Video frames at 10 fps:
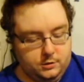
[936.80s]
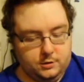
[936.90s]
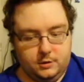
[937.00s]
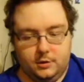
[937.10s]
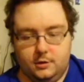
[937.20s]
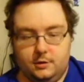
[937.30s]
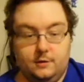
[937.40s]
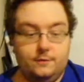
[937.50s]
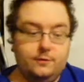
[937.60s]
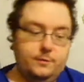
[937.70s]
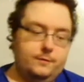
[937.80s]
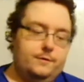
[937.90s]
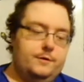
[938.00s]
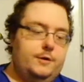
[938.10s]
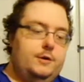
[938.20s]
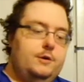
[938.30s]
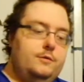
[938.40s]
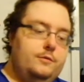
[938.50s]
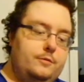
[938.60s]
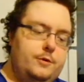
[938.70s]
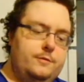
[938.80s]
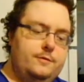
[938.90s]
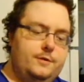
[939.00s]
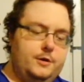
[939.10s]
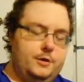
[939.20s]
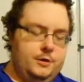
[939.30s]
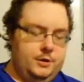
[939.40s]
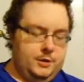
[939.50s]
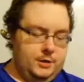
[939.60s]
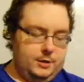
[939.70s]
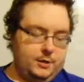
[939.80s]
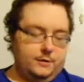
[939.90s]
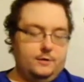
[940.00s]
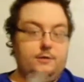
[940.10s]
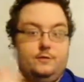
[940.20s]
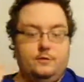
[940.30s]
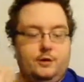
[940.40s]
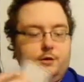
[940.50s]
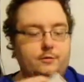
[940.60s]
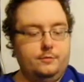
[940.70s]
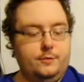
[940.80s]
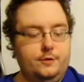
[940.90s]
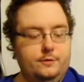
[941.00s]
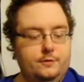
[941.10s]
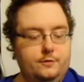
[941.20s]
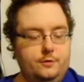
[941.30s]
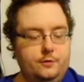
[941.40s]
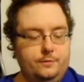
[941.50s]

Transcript: And it's gonna be funny. I don't remember if I tested this or not. Replace the door.